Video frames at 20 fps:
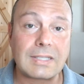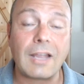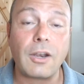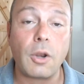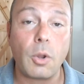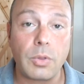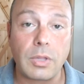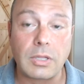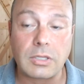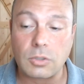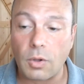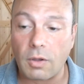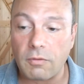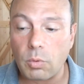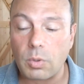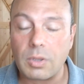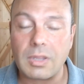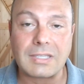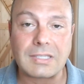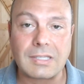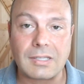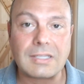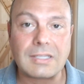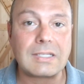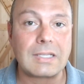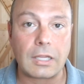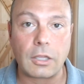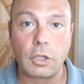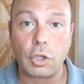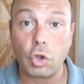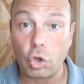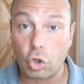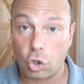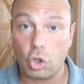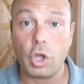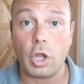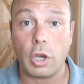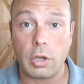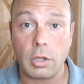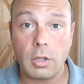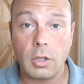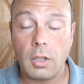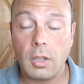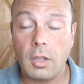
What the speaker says: I know this. So everyone that's listening, you're good.